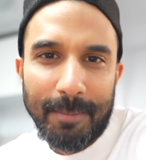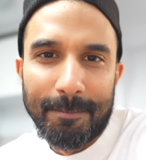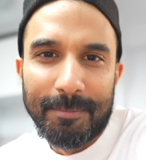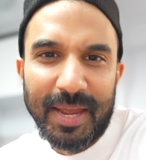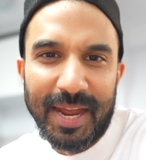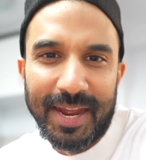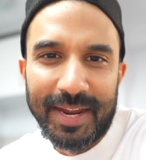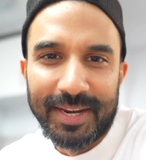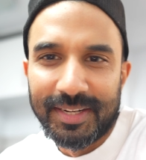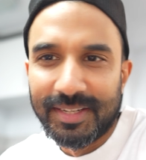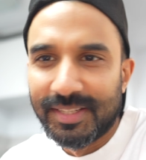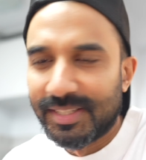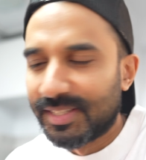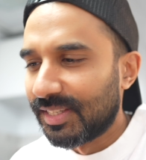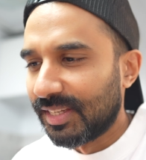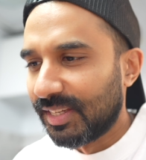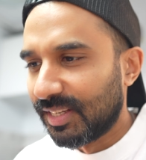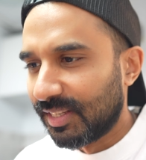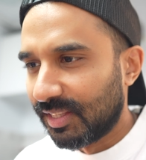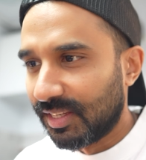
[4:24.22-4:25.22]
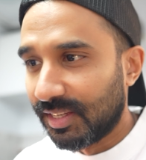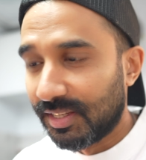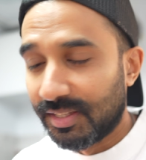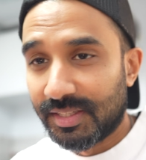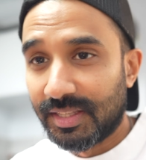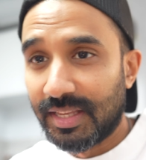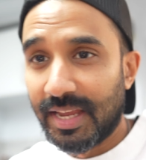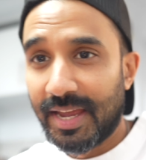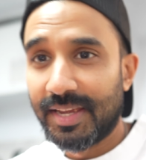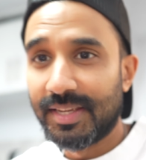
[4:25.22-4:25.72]
behind the scene these
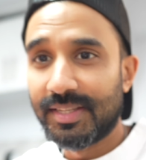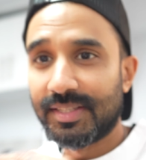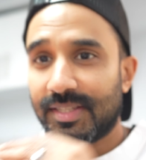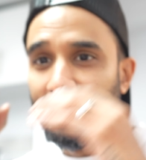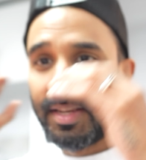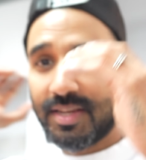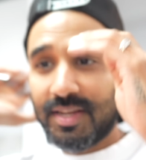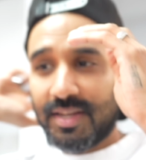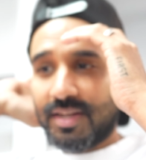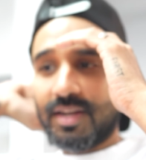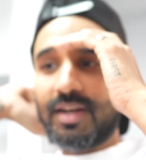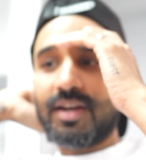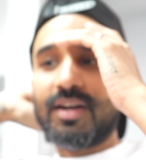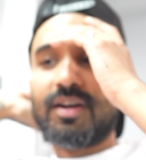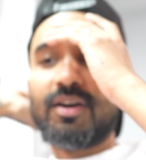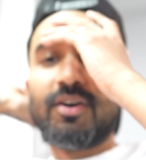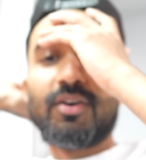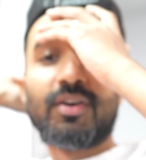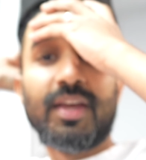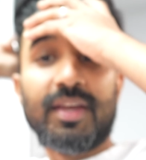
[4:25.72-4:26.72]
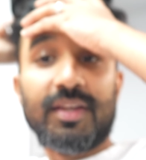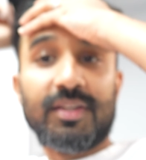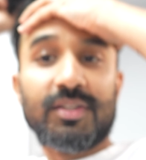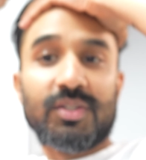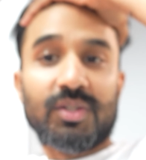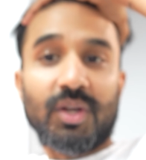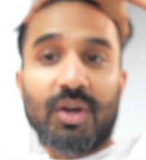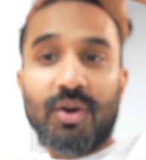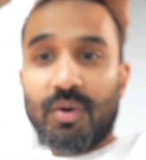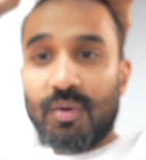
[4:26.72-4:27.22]
days. Okay,
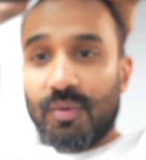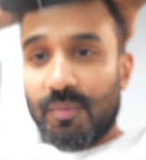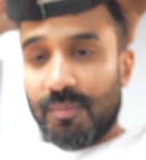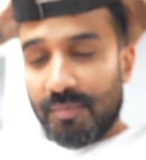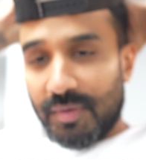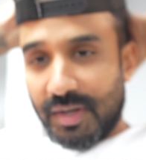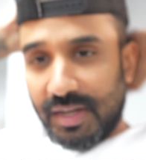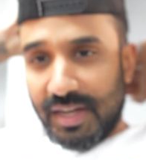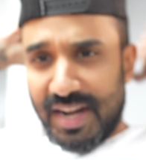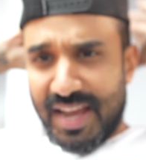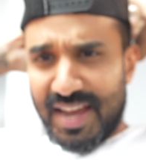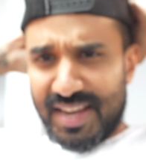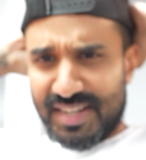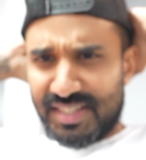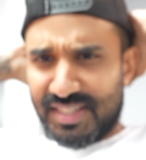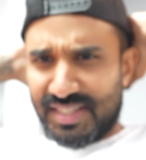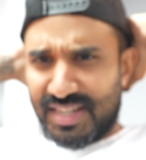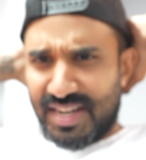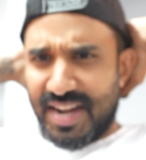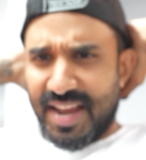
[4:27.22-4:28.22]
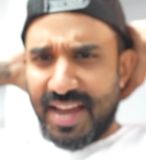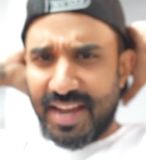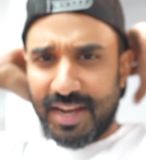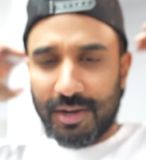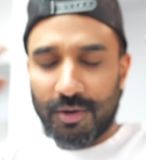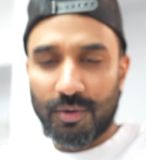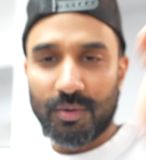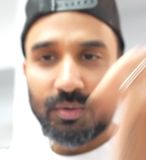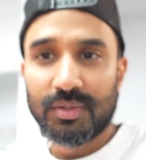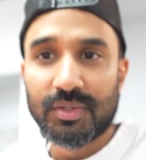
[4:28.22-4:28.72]
so let's
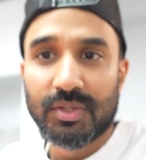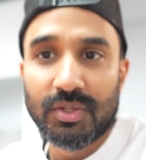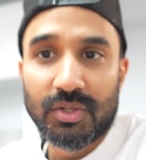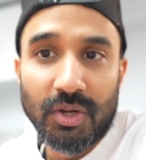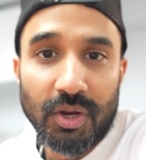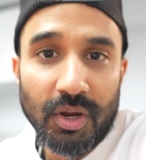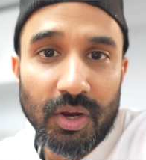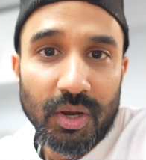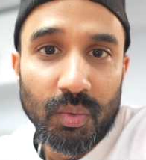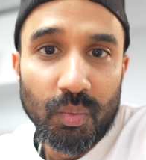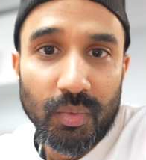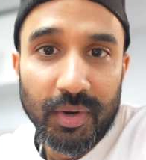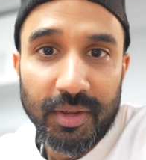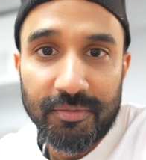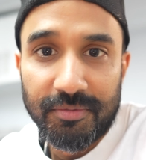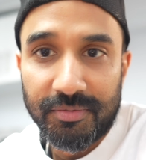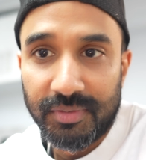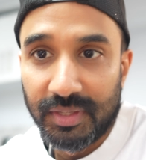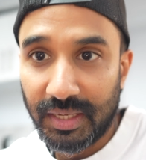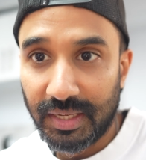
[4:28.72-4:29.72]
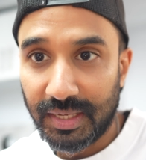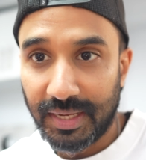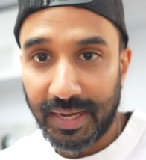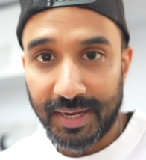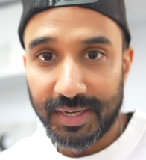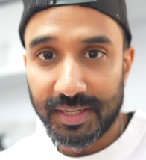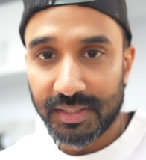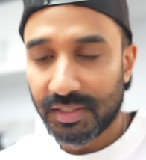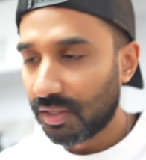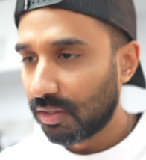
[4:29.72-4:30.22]
now start with the
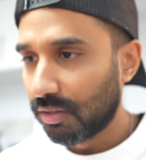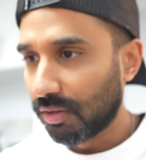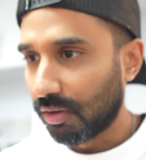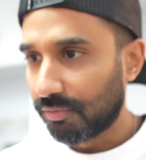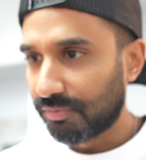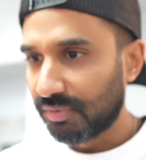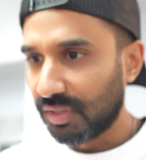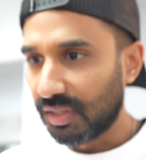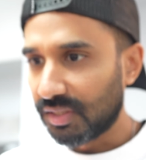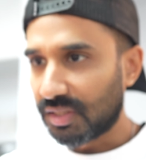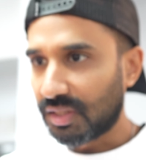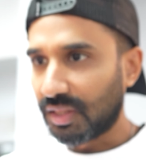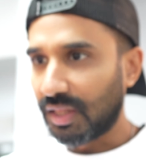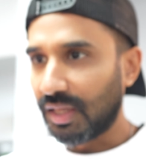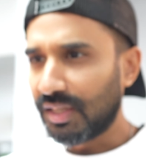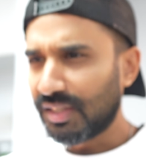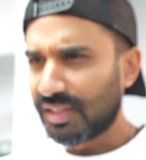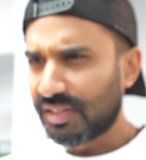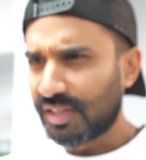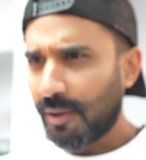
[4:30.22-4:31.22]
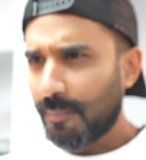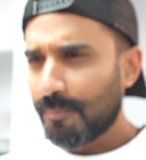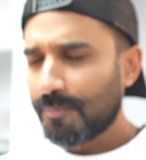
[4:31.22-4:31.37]
editing of these things.